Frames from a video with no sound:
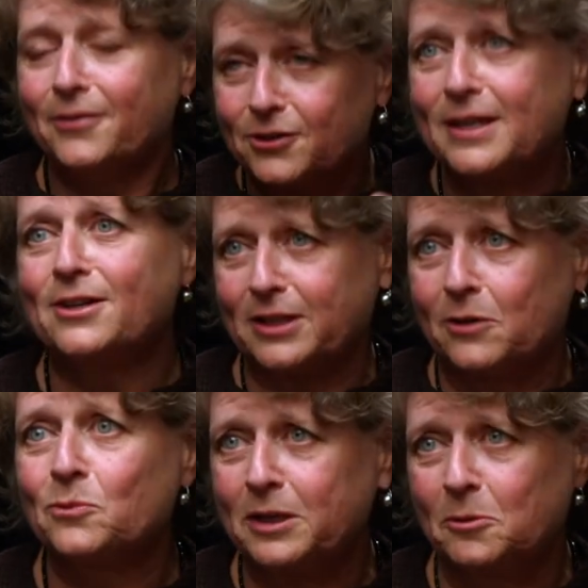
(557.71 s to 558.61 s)
There's actually
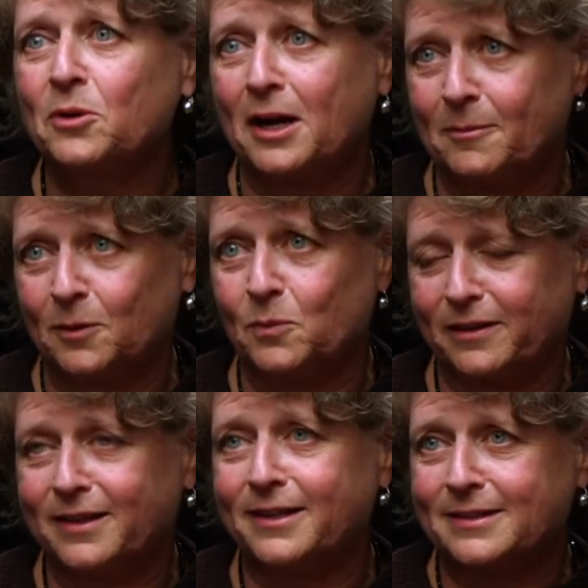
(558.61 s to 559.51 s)
a real problem
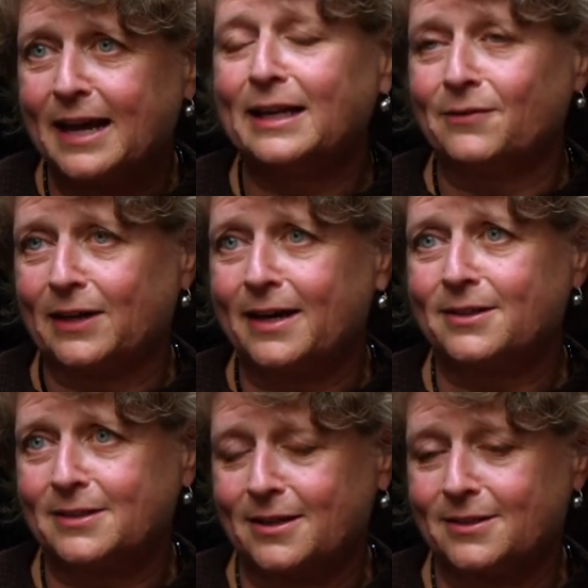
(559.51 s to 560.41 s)
with kids not having
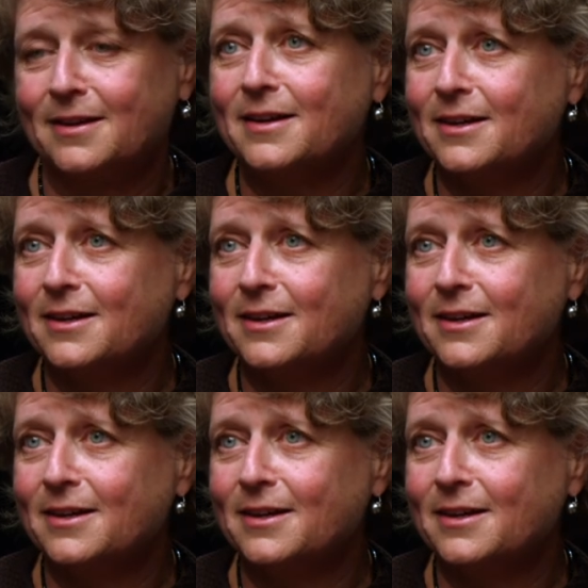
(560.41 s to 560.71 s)
access